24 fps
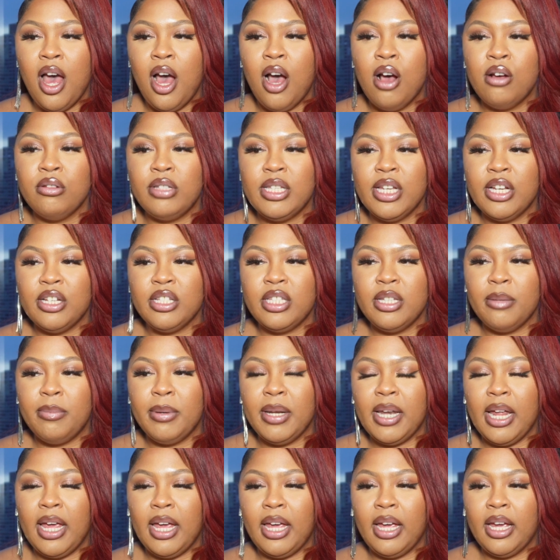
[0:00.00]
Hotel to
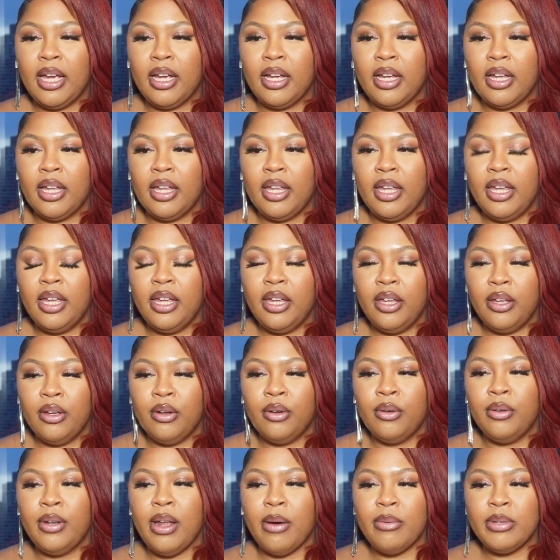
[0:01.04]
Penang
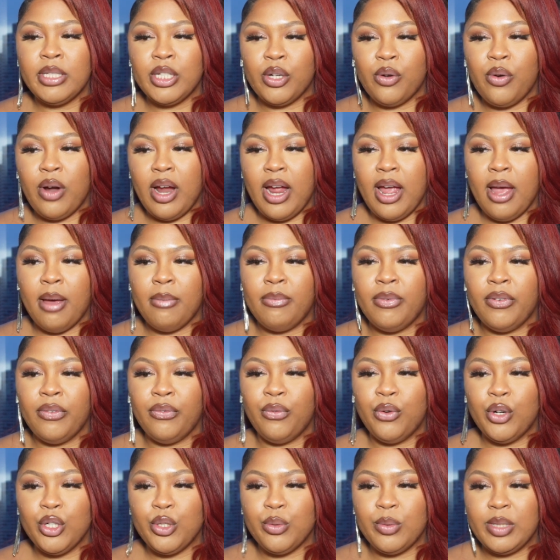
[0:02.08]
Hill, that was a grab
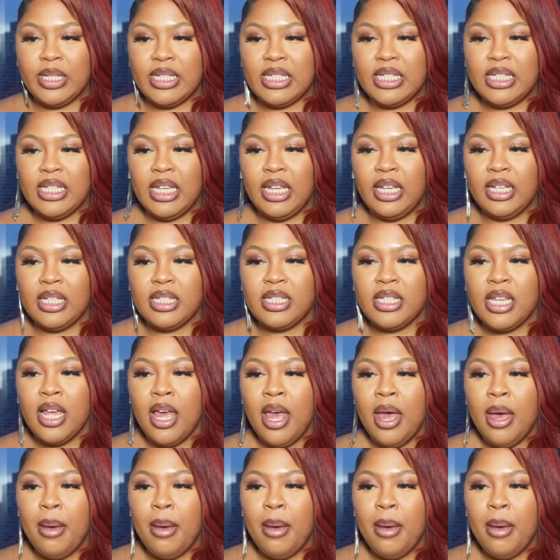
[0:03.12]
for $426.